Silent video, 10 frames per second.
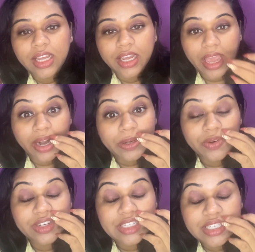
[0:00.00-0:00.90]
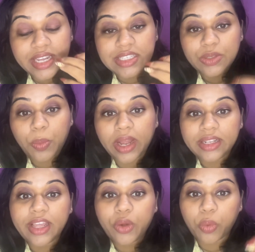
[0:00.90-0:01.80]
characteristics while
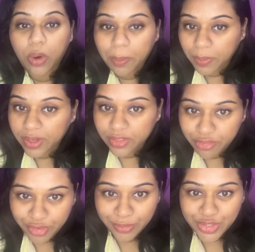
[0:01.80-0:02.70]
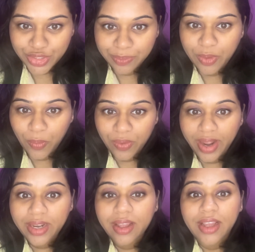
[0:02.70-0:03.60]
they grow up in the future. All
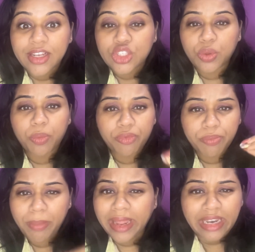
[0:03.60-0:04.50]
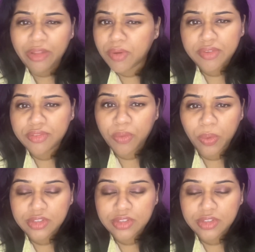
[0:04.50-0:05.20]
right, so mainly we will focus